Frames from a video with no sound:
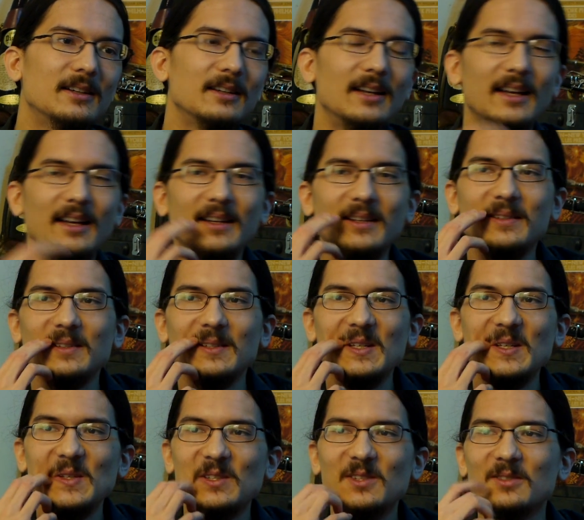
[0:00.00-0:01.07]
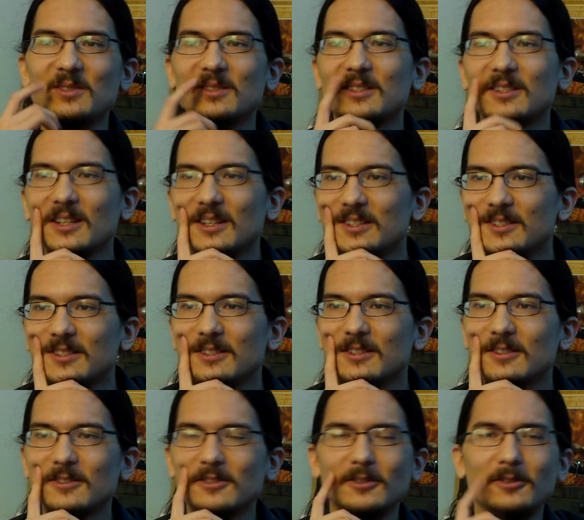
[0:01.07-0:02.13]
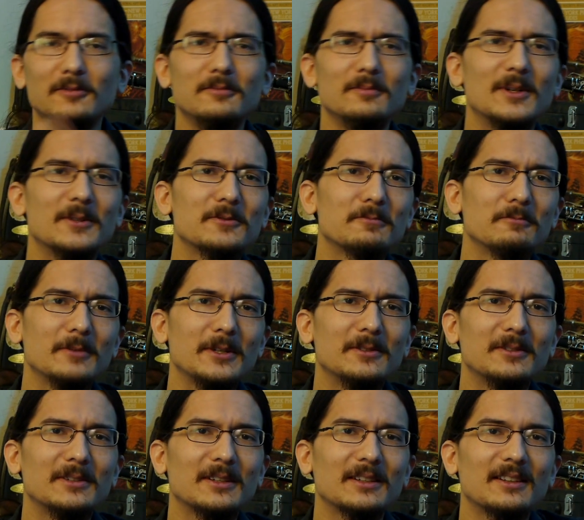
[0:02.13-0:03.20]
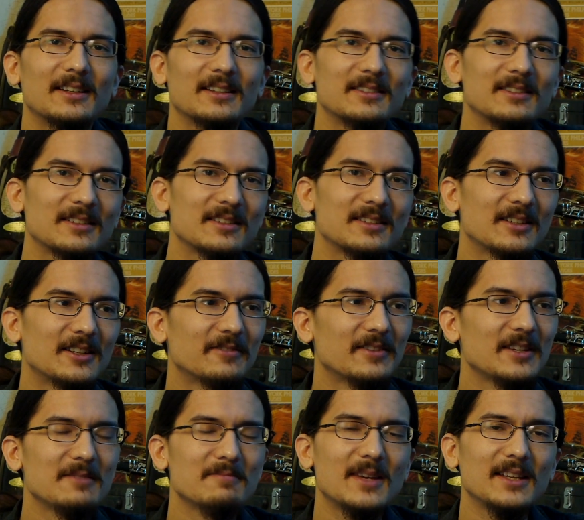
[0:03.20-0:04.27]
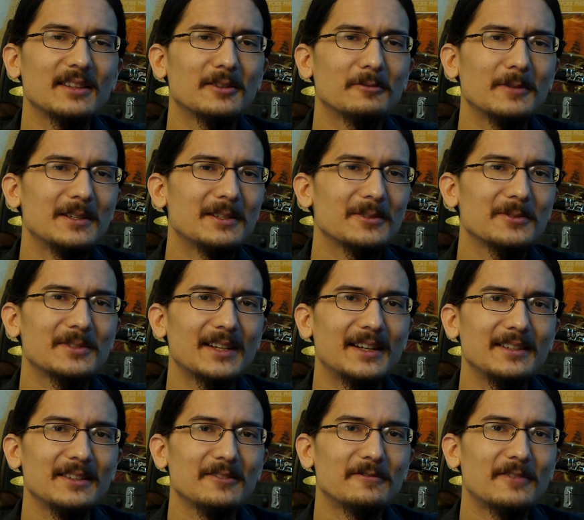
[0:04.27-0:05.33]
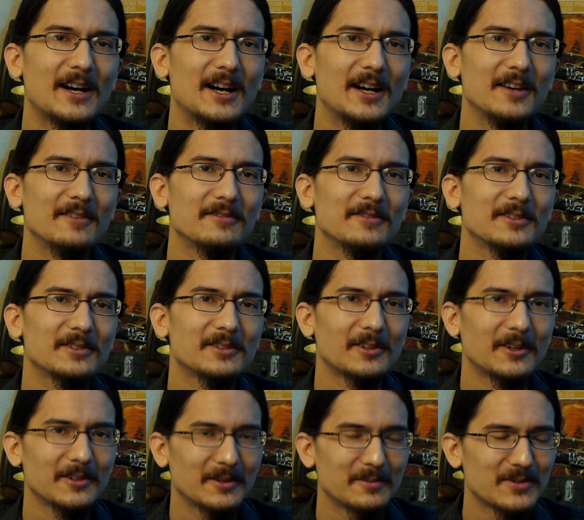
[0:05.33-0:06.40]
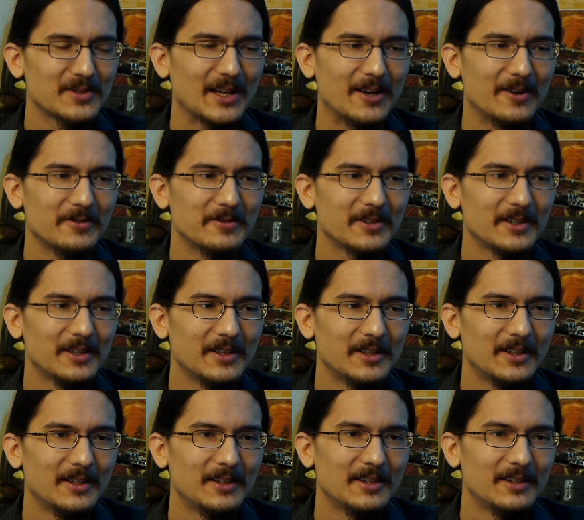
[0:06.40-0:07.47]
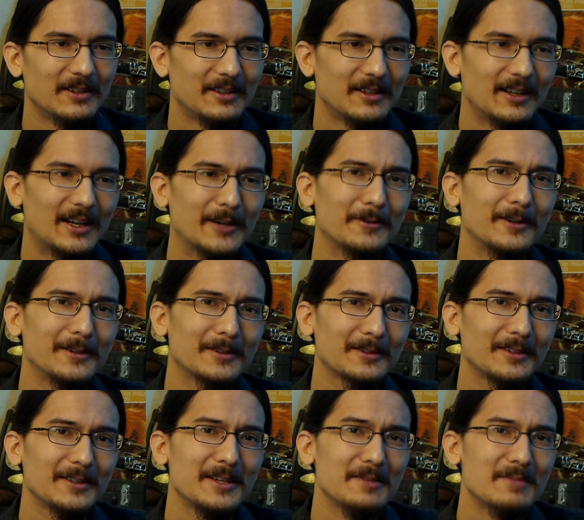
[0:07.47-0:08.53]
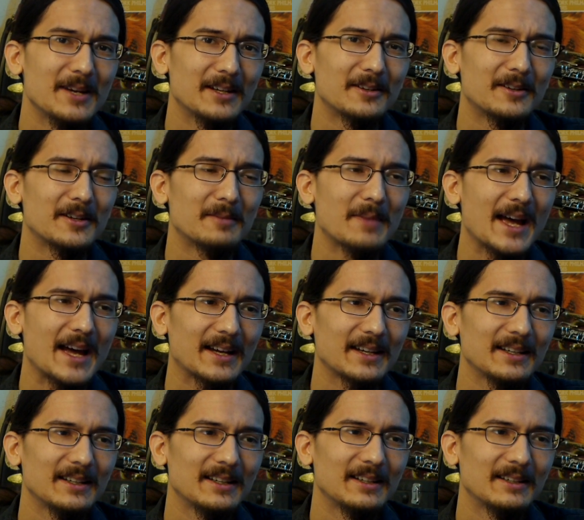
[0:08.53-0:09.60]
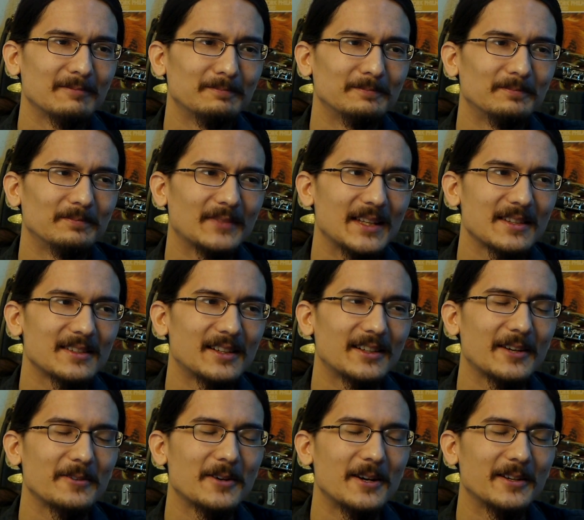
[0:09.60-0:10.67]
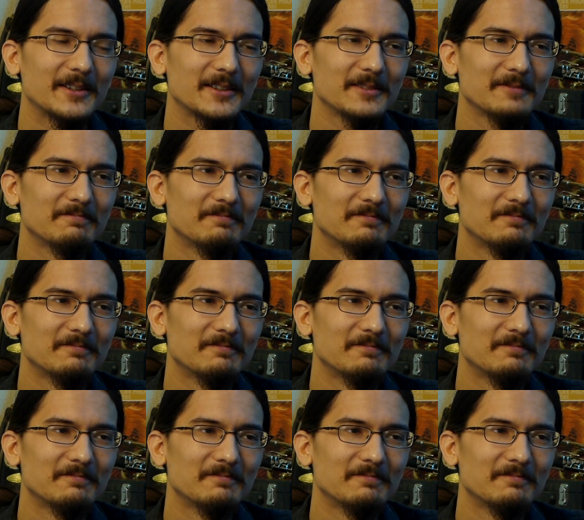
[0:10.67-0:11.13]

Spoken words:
And he's just done so much weird and eclectic stuff. He made the Windows 95 startup sound. Ironically, he made it on a Mac. That's not ironic.